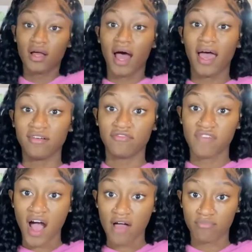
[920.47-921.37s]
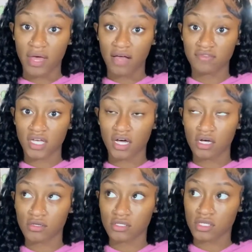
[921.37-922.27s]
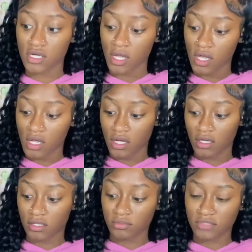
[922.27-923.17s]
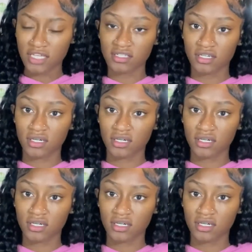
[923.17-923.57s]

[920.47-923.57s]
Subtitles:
I have 5 bath towels. That's a good